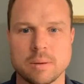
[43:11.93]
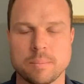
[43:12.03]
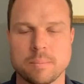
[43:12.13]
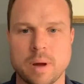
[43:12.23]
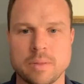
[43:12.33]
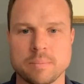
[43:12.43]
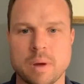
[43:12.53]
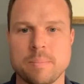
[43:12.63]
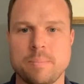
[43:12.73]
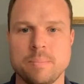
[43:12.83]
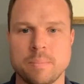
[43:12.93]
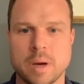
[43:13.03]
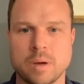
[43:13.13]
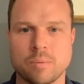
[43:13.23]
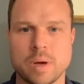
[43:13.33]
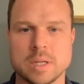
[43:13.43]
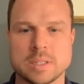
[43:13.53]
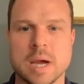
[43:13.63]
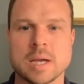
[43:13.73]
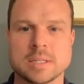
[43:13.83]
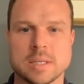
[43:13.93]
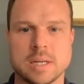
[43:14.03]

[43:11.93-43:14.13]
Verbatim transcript: I think my my greatest asset